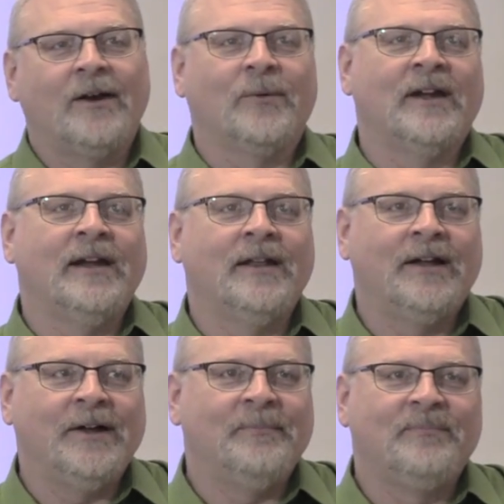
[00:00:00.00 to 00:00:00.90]
read
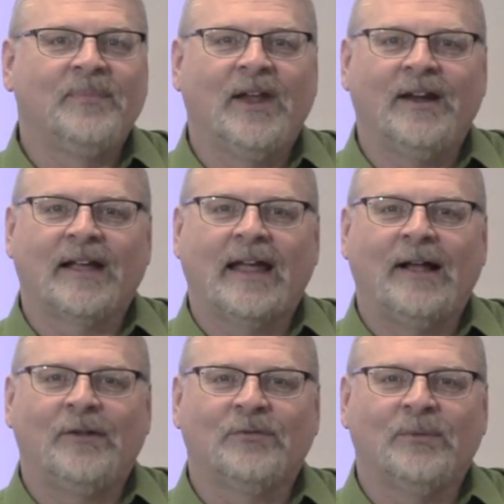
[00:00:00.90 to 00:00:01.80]
an
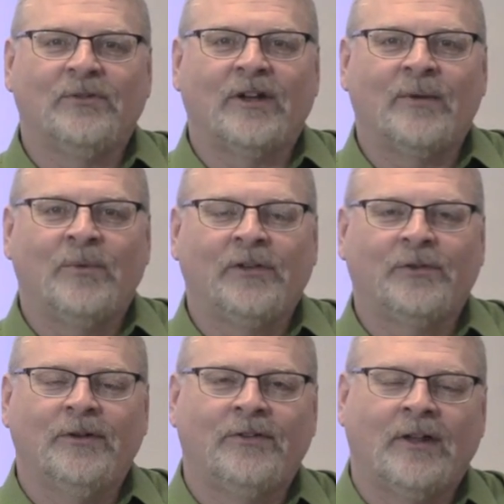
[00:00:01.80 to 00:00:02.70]
account from John
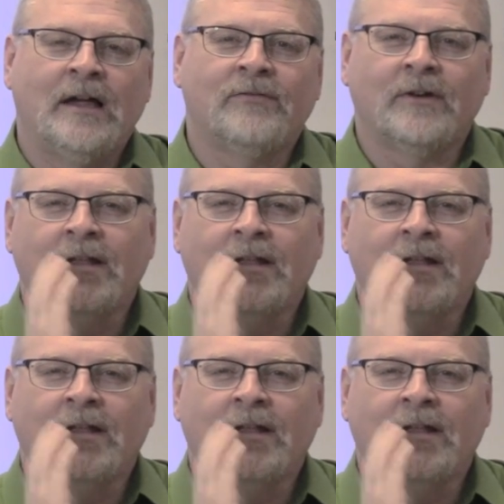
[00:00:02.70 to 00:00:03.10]
Wesley's life,